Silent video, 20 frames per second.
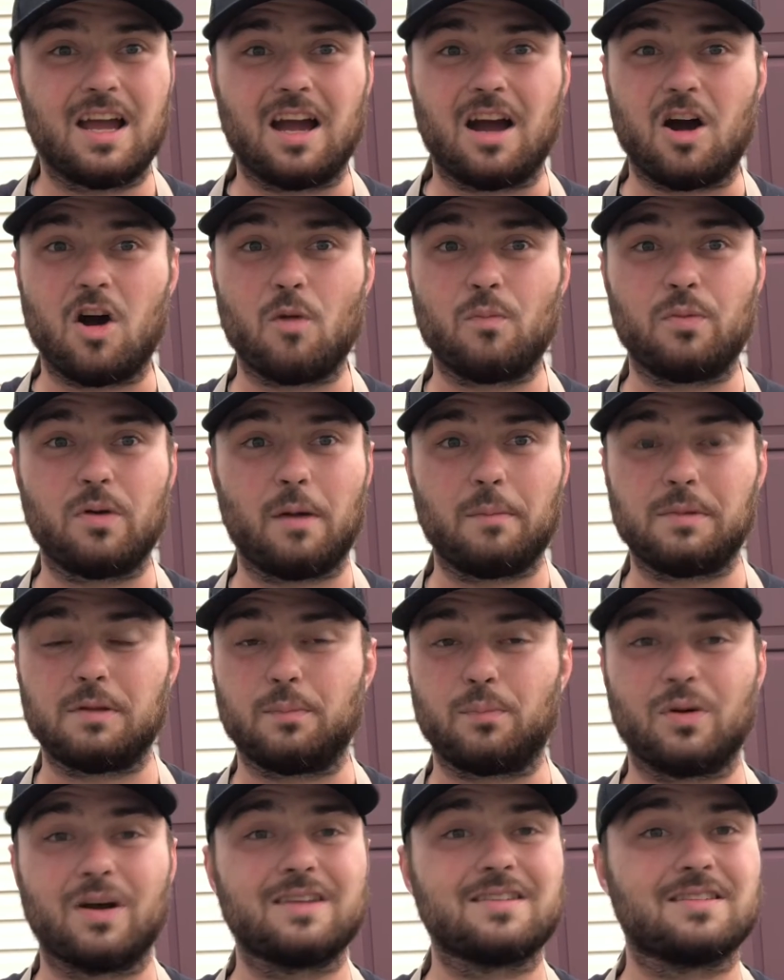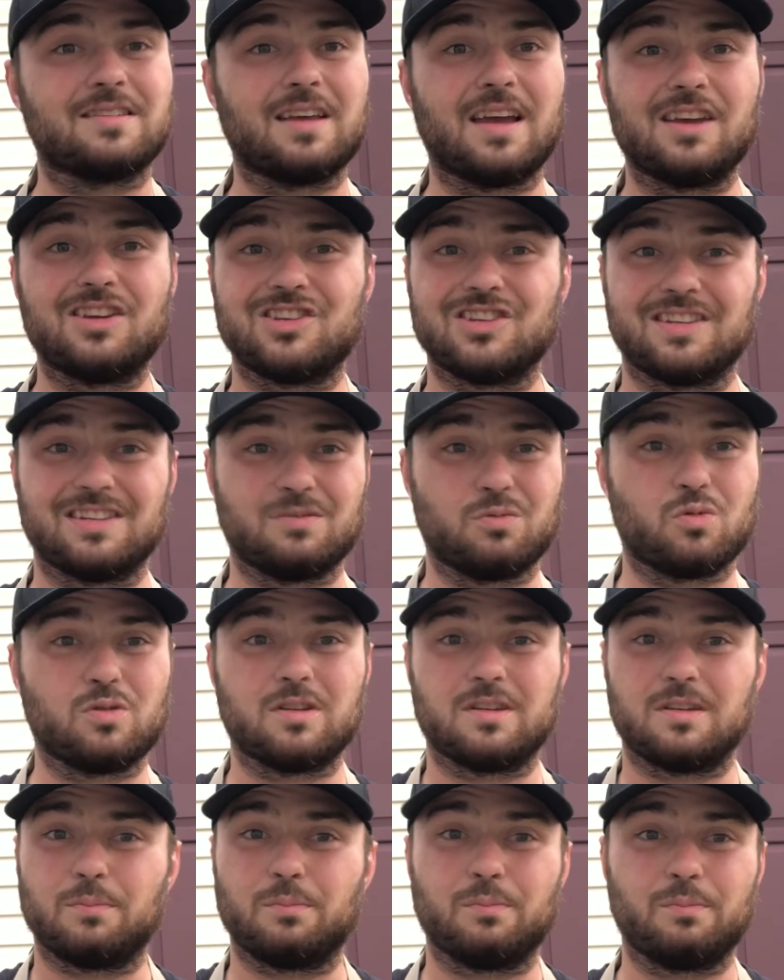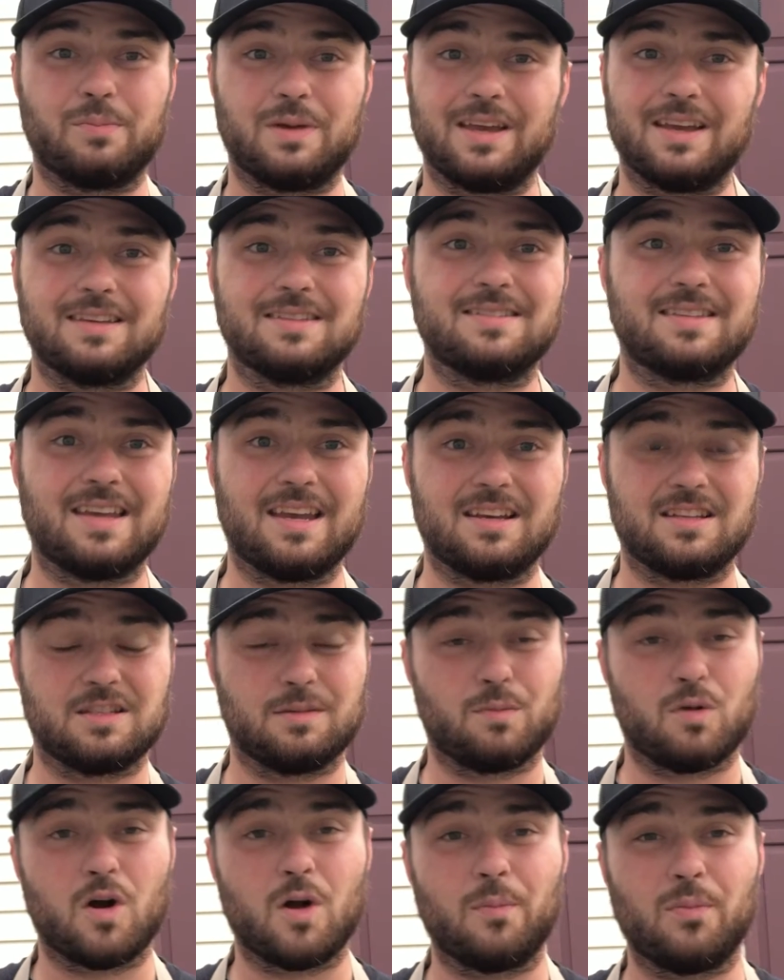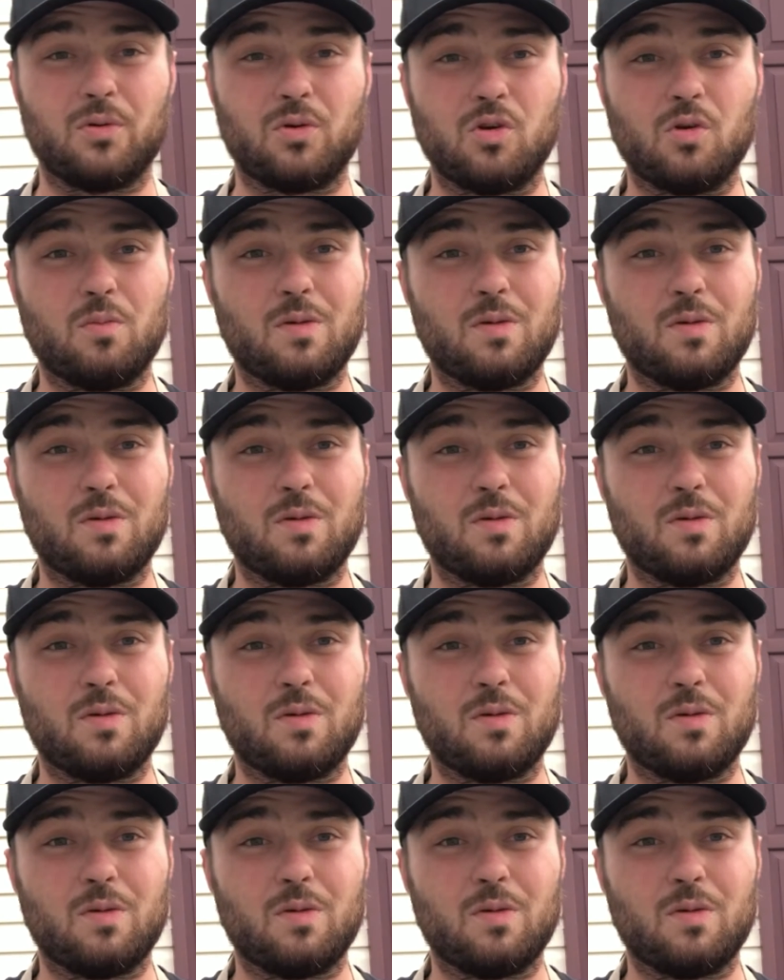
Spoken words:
the presentation is one of the biggest things, the barbecue,